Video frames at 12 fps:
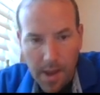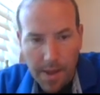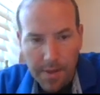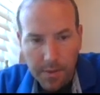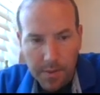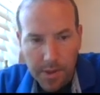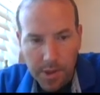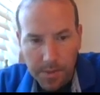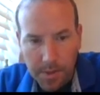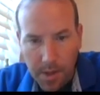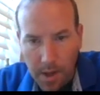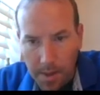and then we
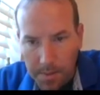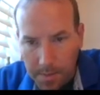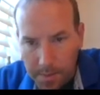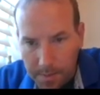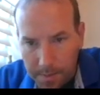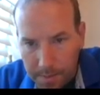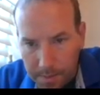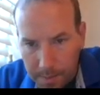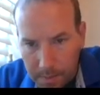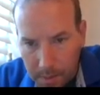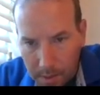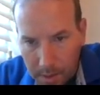jumped up
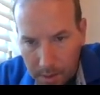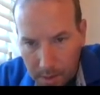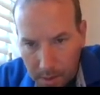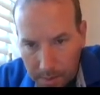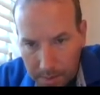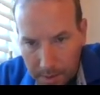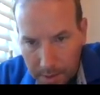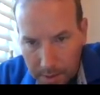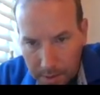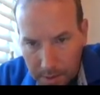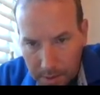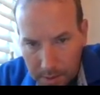a bit
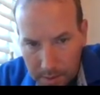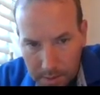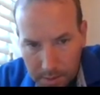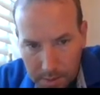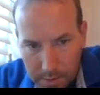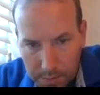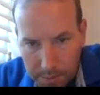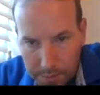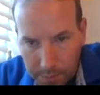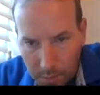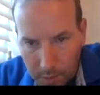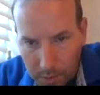to
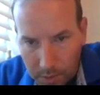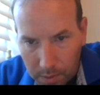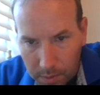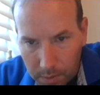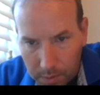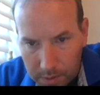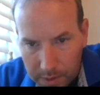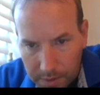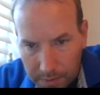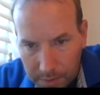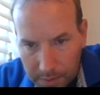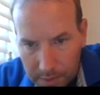4,
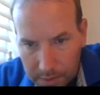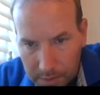1/7.